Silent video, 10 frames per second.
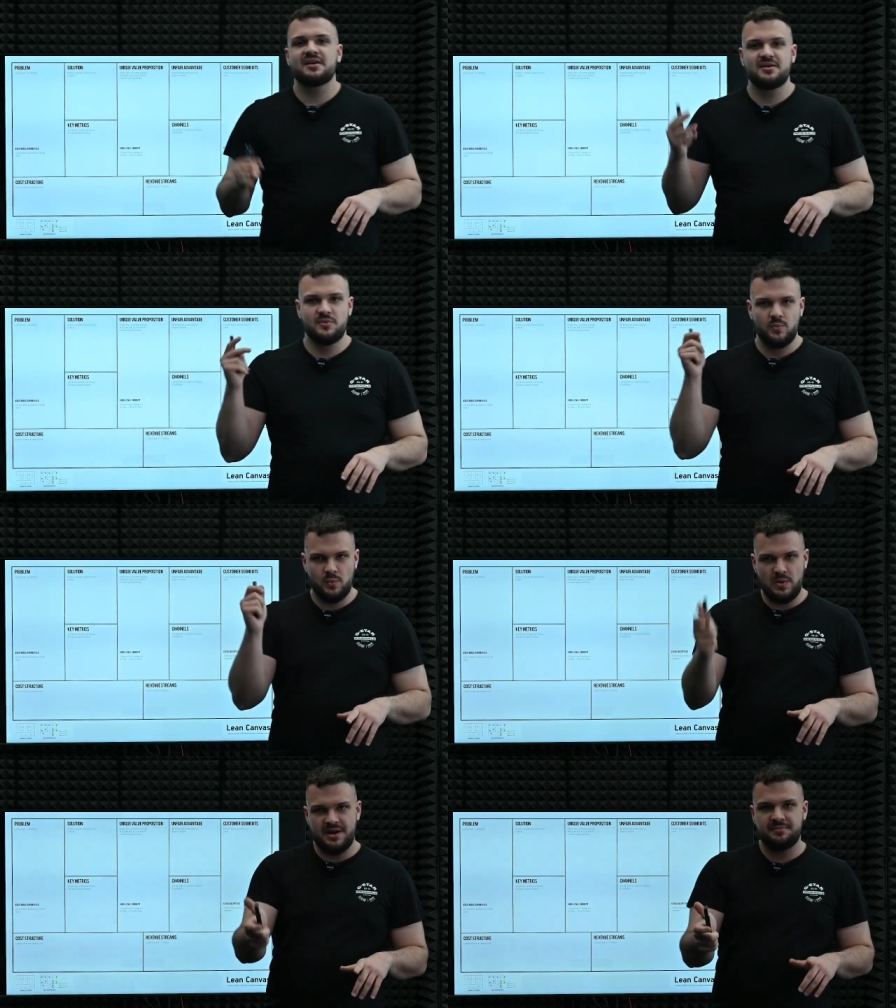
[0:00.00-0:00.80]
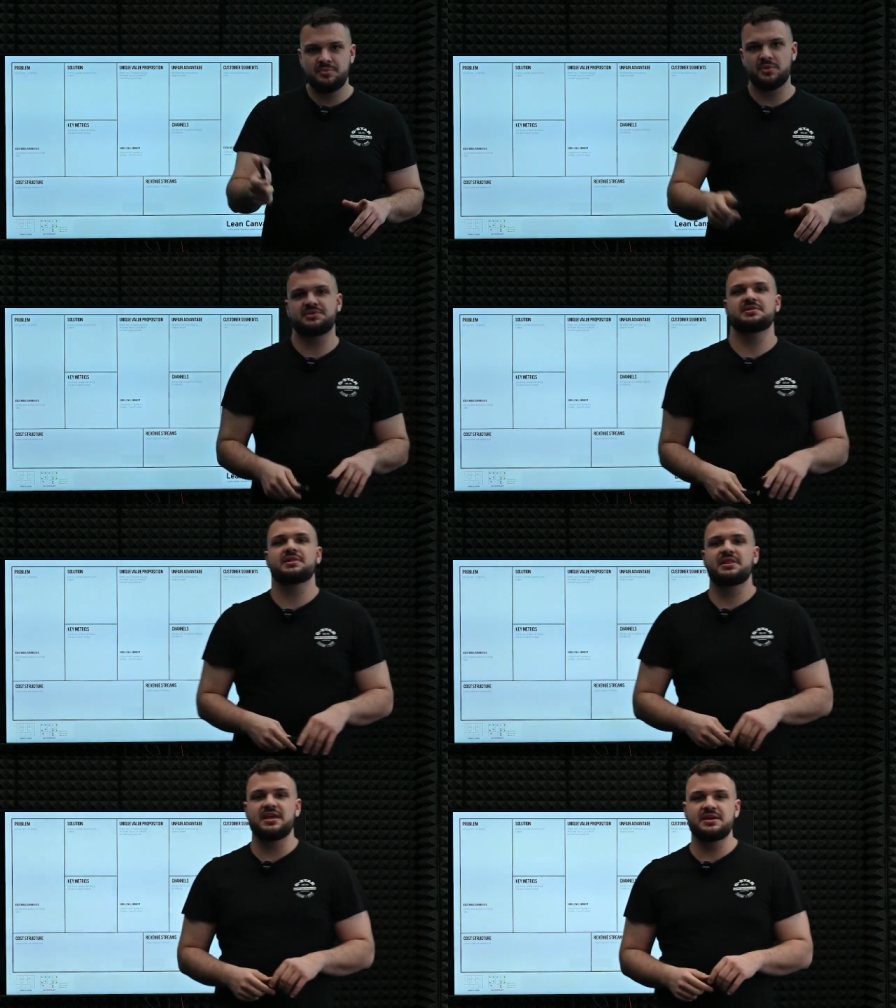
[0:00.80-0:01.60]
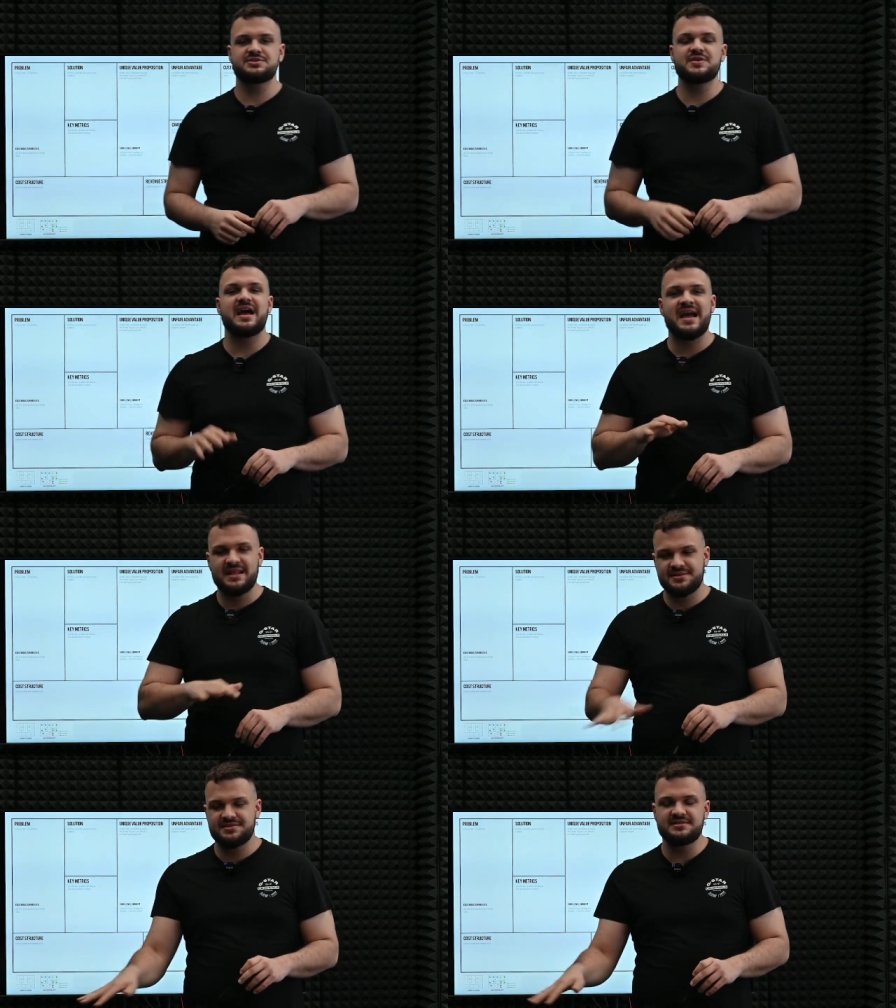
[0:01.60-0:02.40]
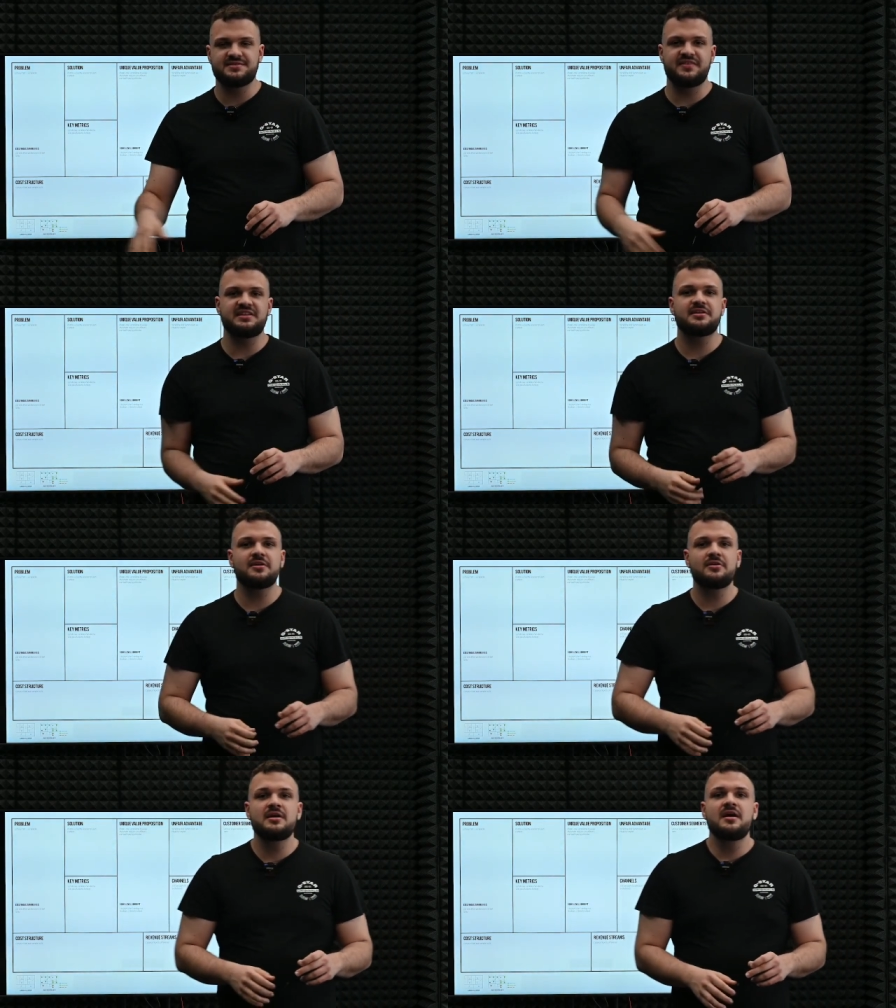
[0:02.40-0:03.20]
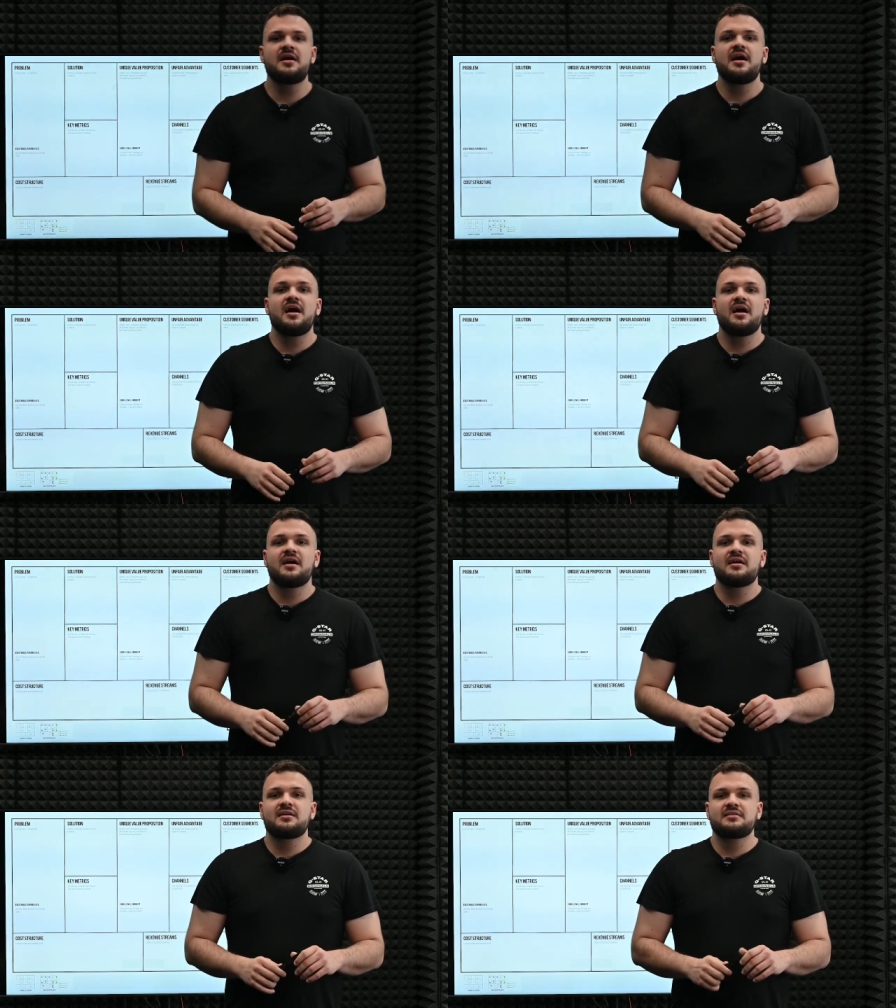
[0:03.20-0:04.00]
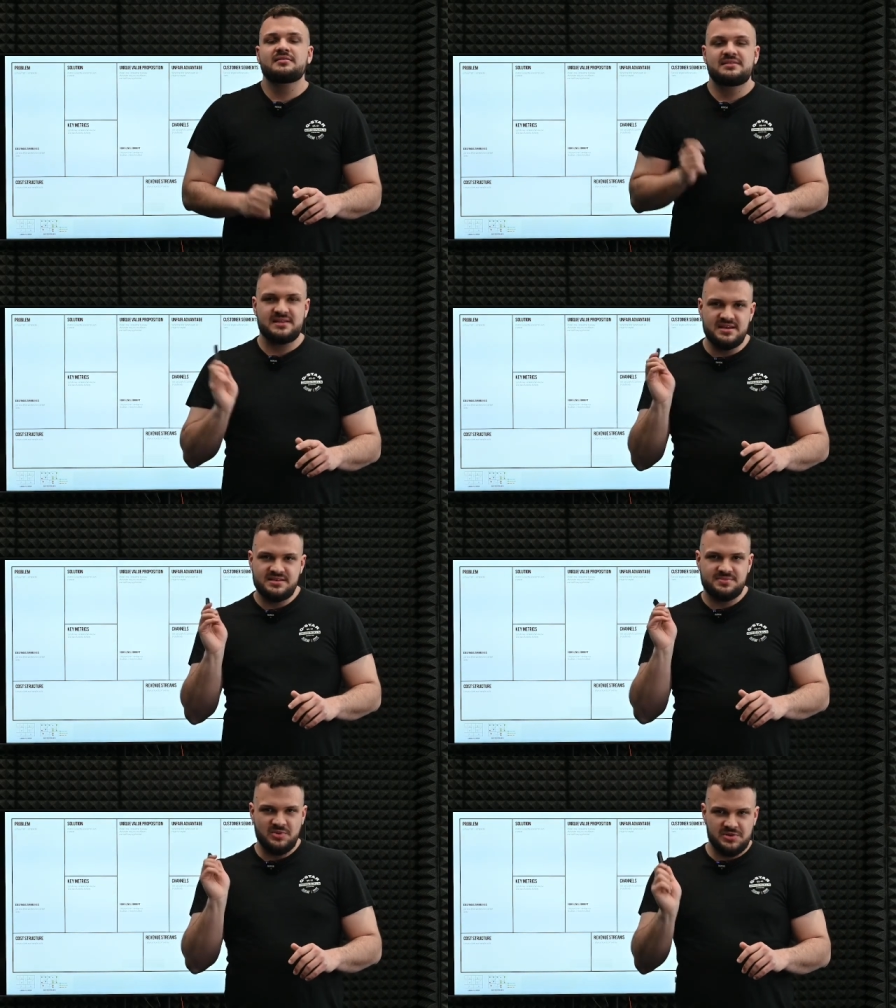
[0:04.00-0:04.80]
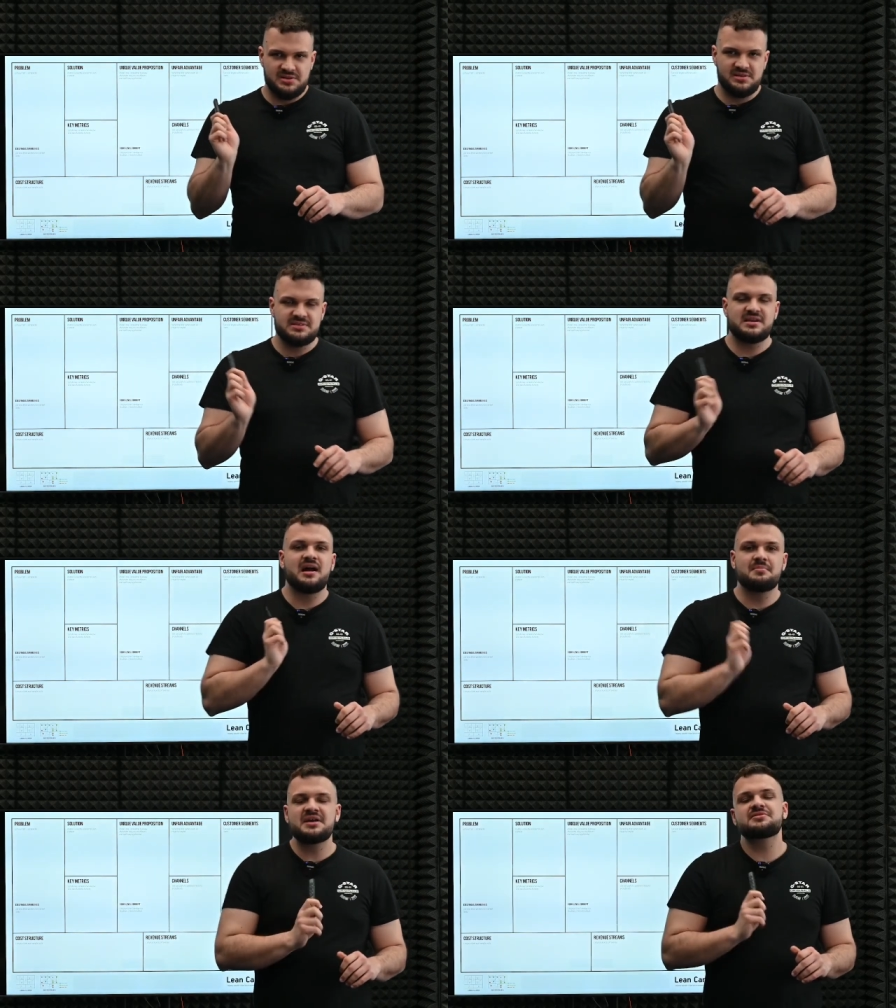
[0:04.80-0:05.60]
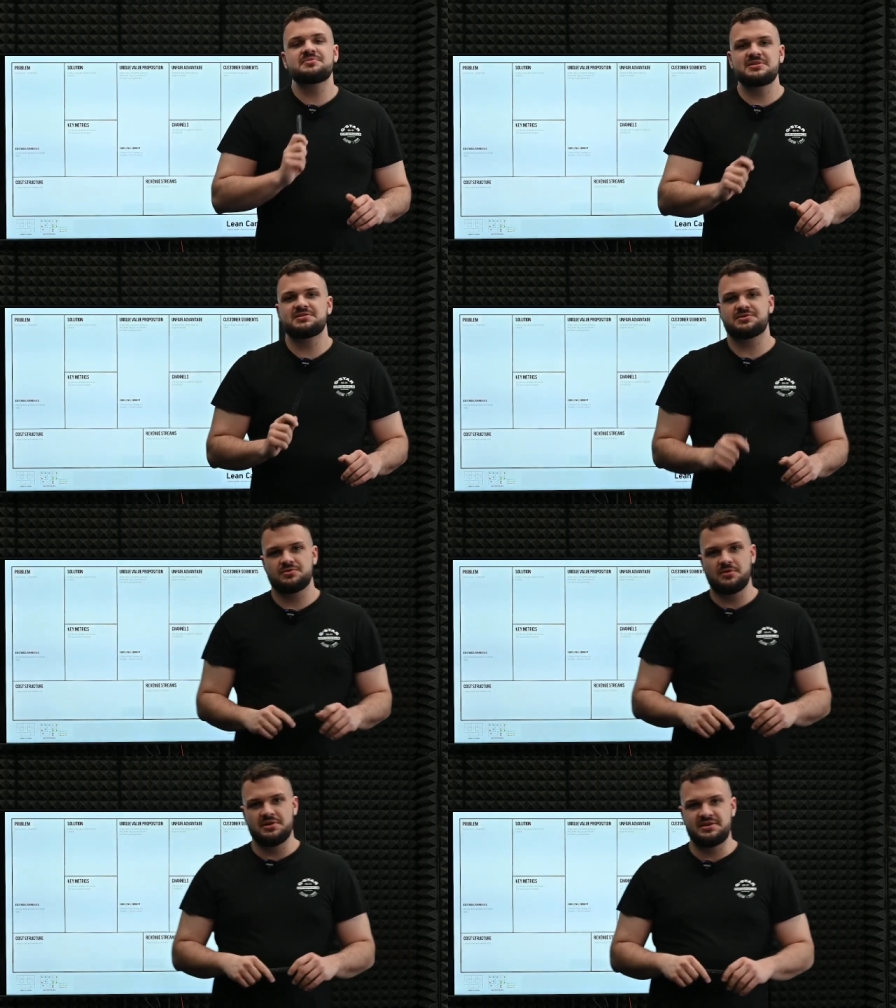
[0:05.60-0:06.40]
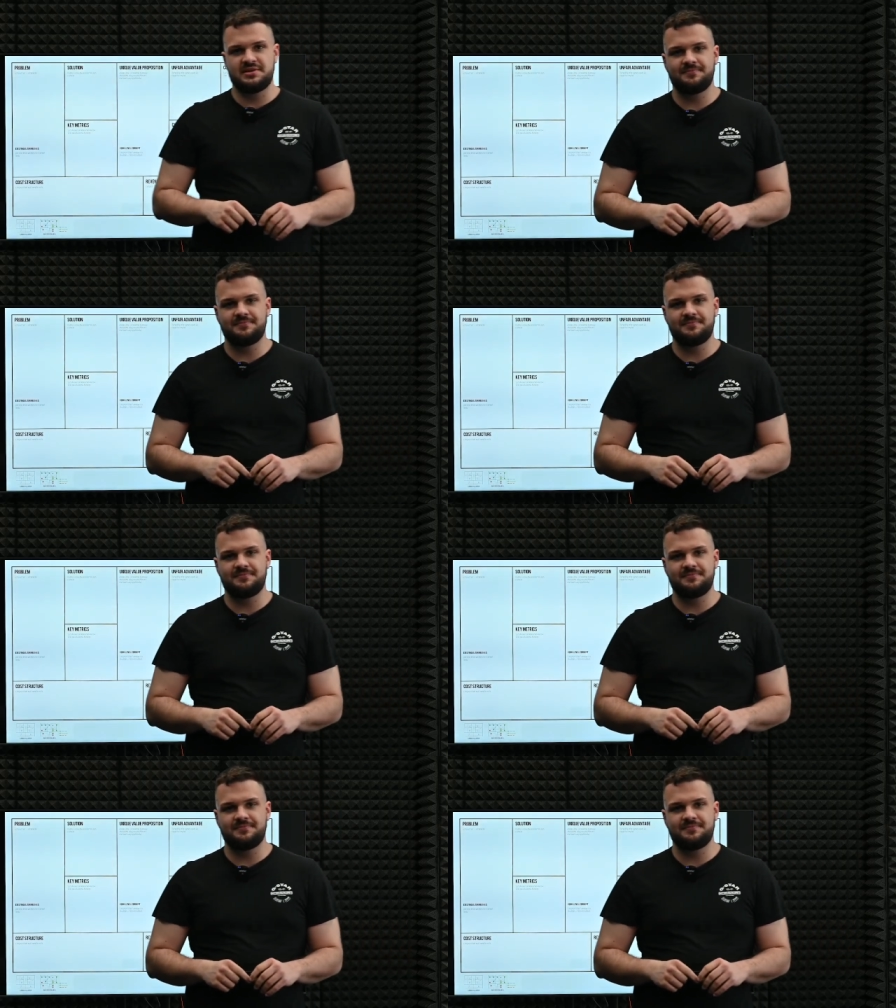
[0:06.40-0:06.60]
One important thing to end this video: these models are meant to be destroyed.